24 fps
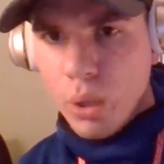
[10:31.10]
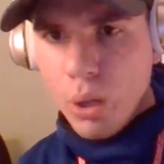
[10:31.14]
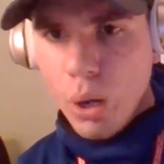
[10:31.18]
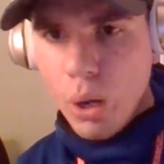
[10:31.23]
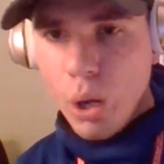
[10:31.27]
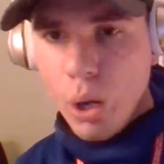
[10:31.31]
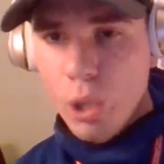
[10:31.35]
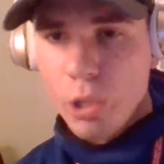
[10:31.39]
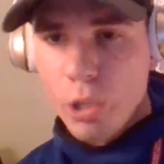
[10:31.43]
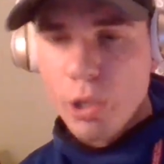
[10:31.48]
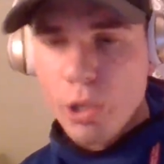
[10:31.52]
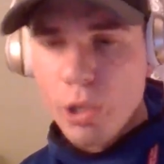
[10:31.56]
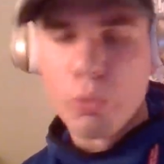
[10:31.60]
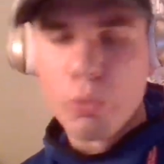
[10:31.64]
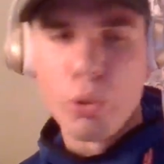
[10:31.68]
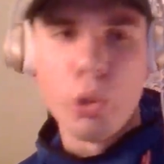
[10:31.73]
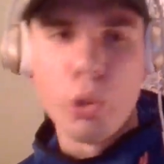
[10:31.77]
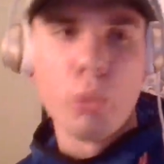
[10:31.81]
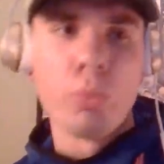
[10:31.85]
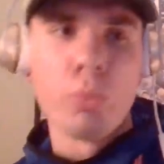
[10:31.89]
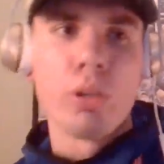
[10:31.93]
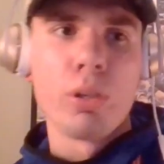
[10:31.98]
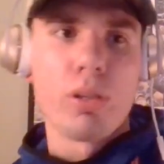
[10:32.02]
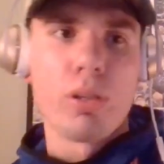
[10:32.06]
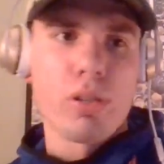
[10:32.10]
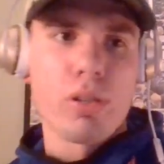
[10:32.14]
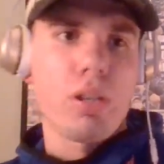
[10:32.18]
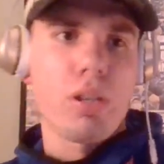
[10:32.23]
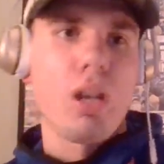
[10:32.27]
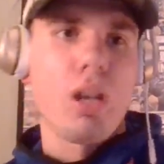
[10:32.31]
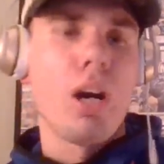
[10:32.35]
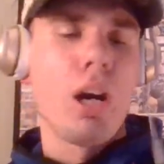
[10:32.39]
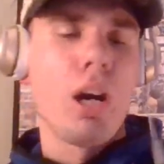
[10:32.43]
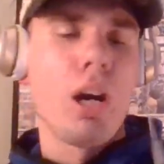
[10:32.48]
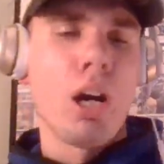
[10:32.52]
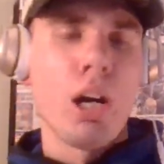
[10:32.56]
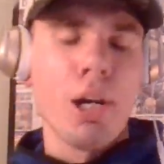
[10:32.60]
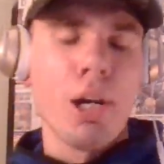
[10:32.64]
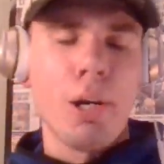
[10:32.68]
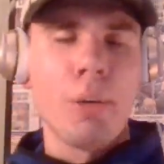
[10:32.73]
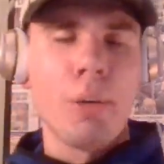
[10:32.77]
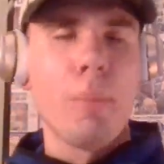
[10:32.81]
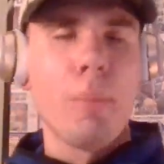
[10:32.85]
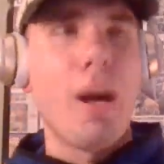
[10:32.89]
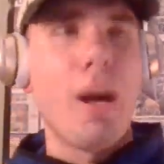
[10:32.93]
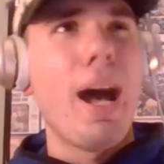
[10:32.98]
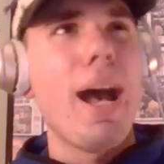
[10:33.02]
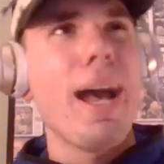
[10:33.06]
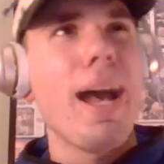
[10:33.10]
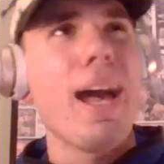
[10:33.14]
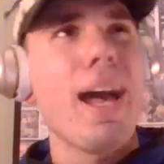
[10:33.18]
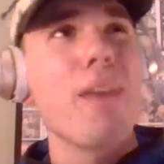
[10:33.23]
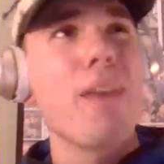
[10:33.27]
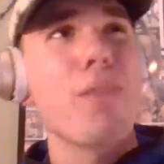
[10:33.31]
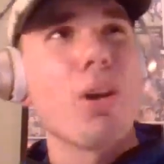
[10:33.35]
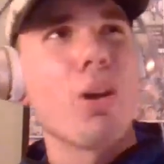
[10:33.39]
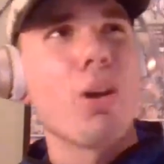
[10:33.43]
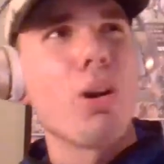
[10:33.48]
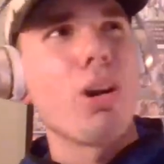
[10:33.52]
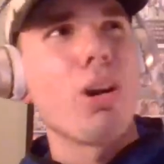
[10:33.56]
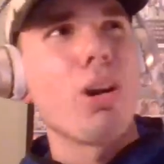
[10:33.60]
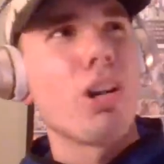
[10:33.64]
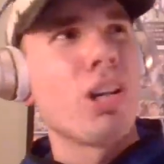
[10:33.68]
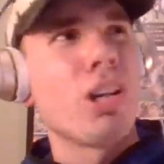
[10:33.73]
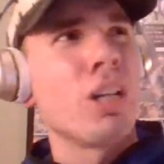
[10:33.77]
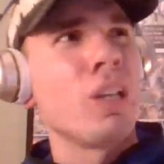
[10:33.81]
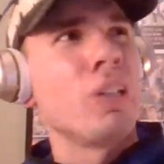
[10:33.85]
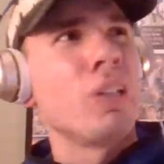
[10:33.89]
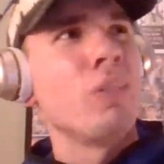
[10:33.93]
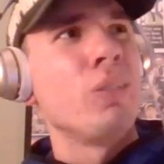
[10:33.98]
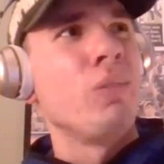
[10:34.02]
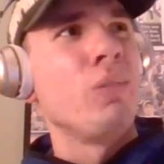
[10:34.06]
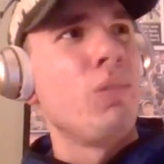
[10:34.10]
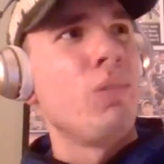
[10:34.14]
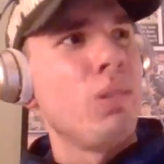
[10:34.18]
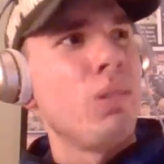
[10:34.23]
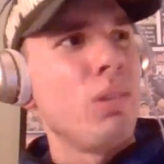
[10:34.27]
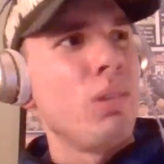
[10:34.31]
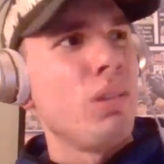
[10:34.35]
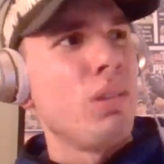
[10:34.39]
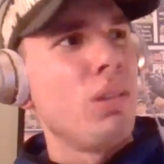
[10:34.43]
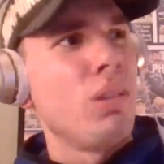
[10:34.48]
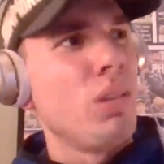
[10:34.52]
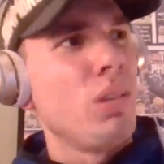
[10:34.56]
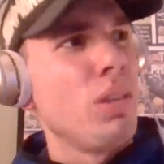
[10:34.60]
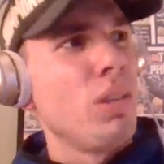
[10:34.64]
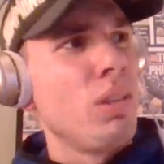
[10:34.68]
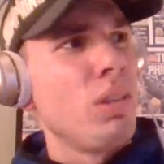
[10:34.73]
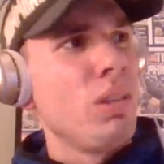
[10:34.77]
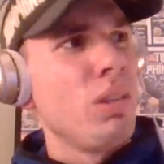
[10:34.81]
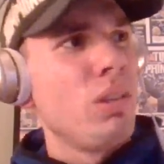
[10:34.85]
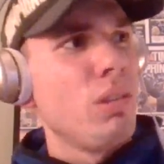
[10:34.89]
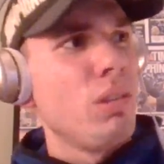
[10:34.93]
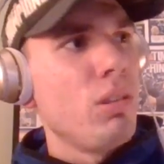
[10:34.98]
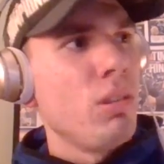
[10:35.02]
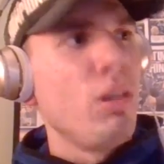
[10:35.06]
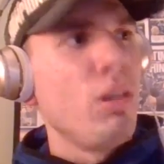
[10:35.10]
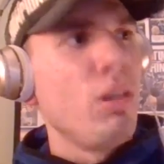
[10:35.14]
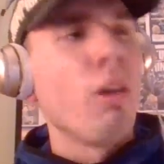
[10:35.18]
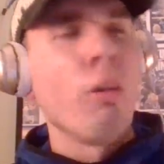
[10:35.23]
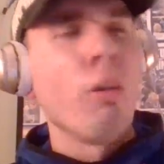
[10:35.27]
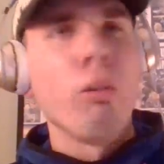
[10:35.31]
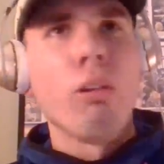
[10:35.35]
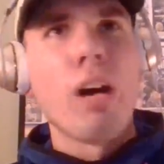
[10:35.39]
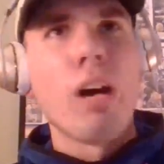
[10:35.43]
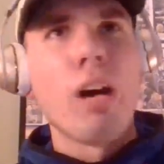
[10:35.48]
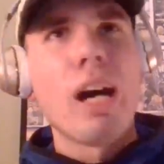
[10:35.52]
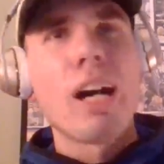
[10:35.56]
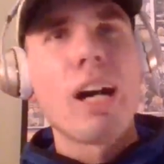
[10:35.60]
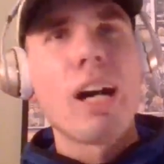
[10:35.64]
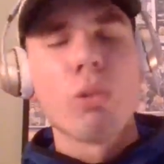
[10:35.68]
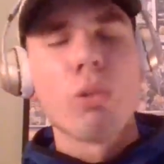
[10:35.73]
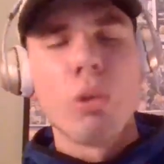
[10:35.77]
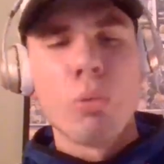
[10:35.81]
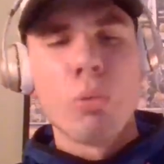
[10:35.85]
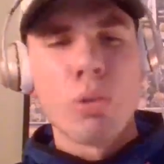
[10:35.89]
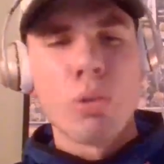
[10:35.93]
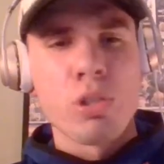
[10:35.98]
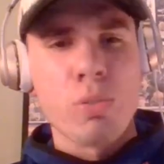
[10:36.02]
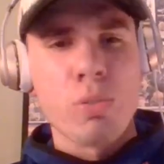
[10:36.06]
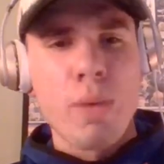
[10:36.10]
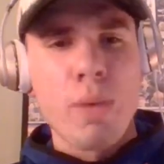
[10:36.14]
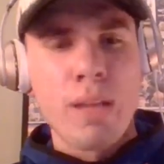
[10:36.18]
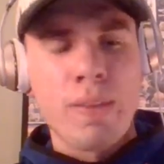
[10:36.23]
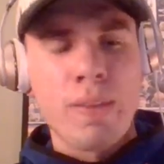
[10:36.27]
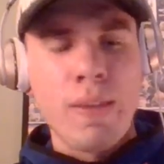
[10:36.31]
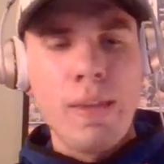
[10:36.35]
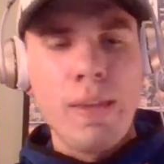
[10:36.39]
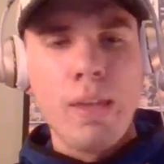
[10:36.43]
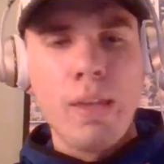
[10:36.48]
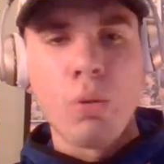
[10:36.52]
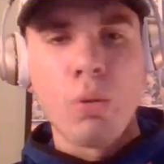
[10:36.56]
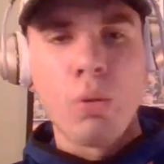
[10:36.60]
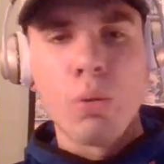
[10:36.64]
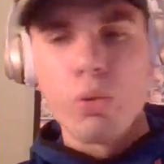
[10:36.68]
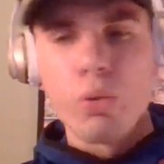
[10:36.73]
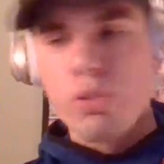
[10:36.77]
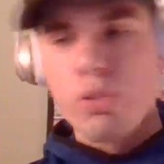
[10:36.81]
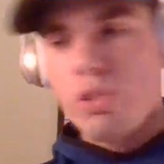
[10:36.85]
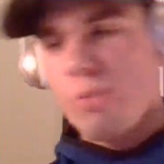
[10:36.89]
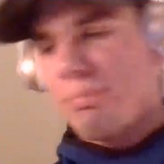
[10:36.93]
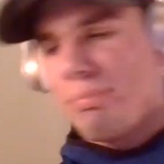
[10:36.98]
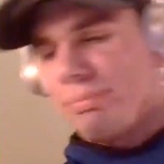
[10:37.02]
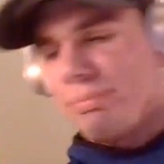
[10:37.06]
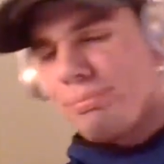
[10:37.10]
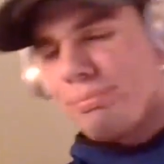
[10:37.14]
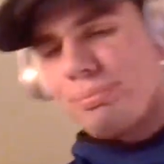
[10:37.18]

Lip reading: Are there rumors? I haven't heard a lot of rumors about the Eagles.